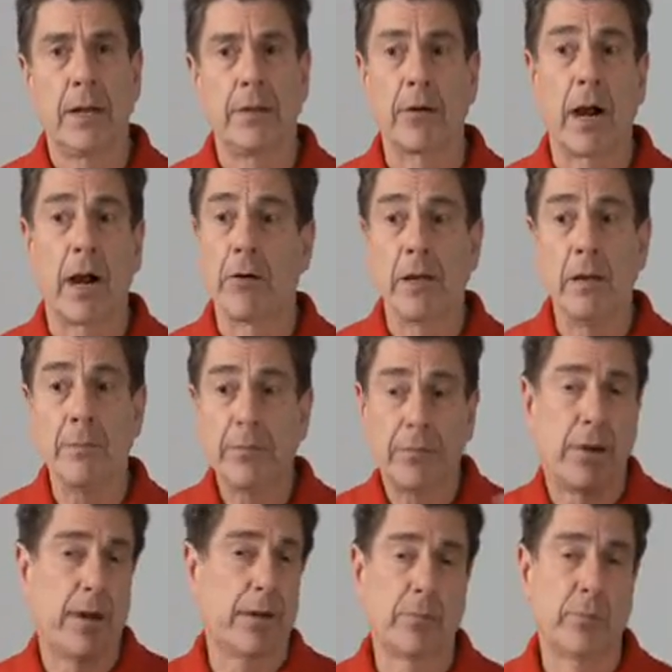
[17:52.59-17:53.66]
there are
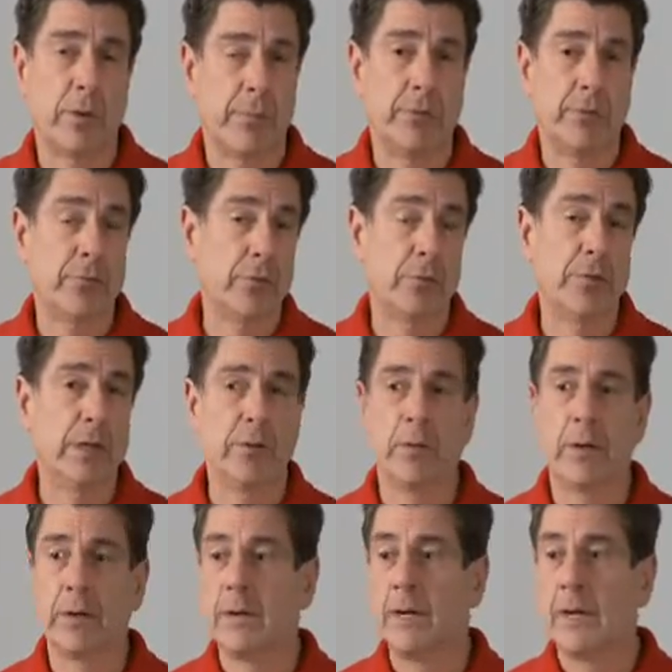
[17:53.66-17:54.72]
improvised weapons, should you
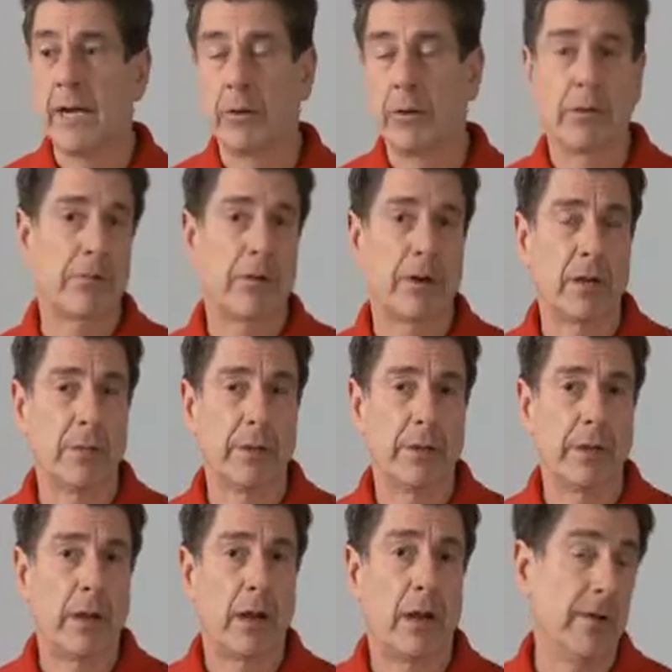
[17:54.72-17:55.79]
need one, in your
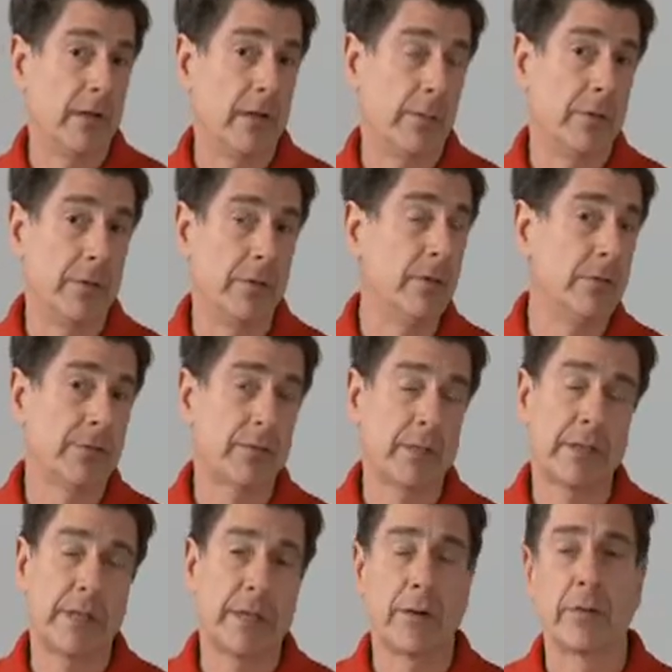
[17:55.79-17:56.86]
environment available to you, just
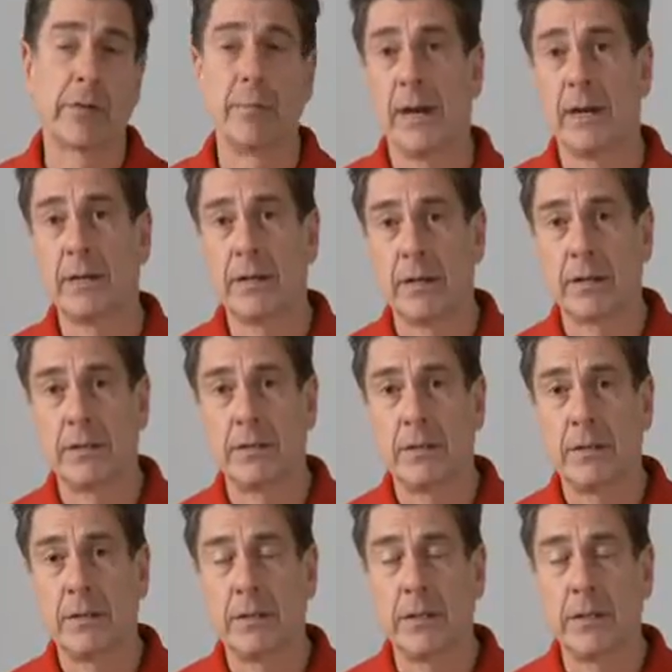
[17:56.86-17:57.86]
like they are to the bad guy.